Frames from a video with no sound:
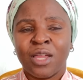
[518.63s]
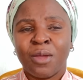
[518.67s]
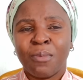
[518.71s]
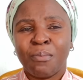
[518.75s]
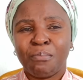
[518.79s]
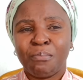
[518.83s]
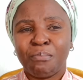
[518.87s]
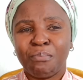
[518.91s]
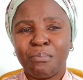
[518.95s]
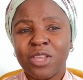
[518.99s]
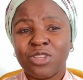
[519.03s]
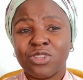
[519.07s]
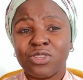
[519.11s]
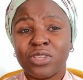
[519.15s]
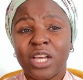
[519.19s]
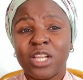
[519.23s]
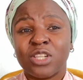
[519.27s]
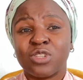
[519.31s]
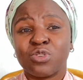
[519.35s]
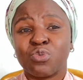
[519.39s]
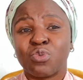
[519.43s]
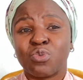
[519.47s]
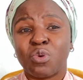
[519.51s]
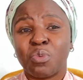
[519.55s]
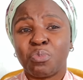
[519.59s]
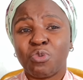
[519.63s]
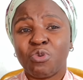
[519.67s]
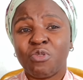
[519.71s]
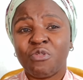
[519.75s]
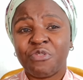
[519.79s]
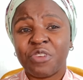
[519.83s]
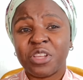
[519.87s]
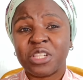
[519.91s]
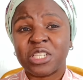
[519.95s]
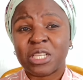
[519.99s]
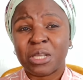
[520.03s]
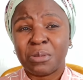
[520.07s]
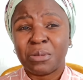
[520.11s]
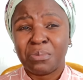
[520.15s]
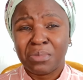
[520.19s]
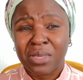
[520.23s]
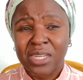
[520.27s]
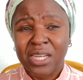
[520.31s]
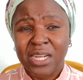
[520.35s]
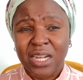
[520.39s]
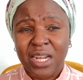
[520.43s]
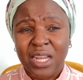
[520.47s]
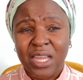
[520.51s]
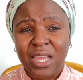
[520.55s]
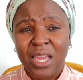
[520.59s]
make sure to remove it
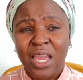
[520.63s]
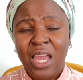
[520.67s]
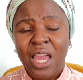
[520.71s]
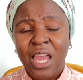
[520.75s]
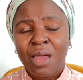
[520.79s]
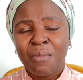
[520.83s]
immediately